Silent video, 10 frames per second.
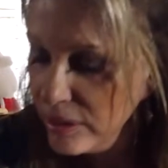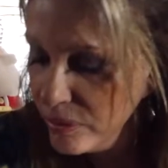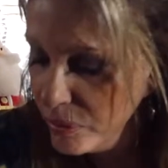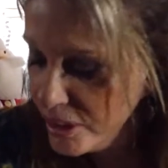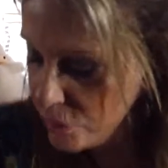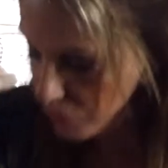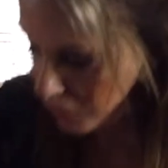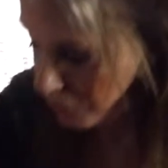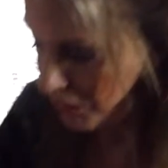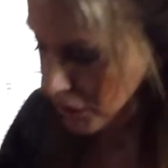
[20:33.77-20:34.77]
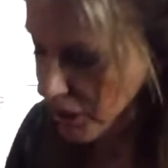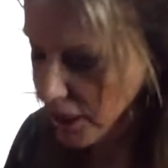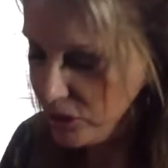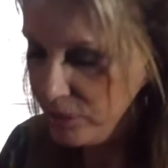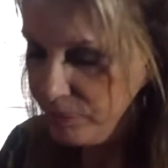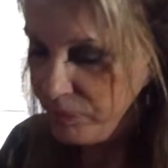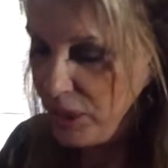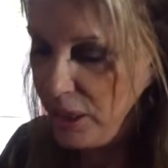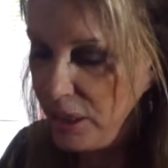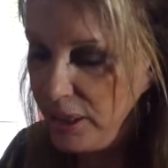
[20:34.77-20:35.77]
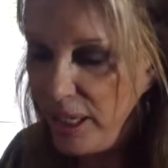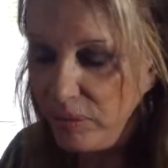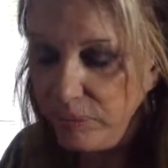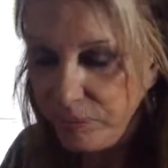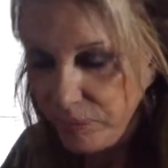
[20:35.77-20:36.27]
when it's a real pillowcase. Now,